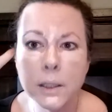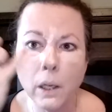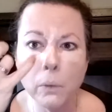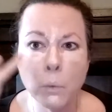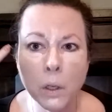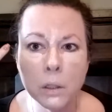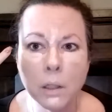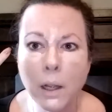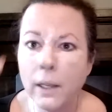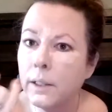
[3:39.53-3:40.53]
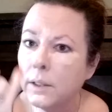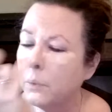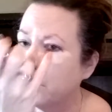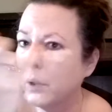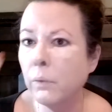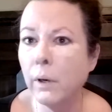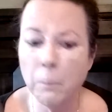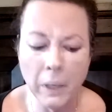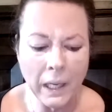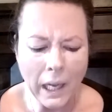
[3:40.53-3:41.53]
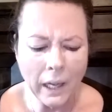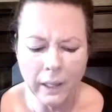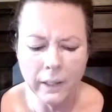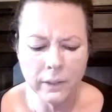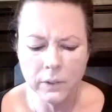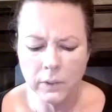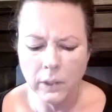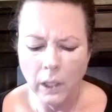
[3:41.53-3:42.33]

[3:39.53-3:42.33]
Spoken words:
I want light to be around my eyes.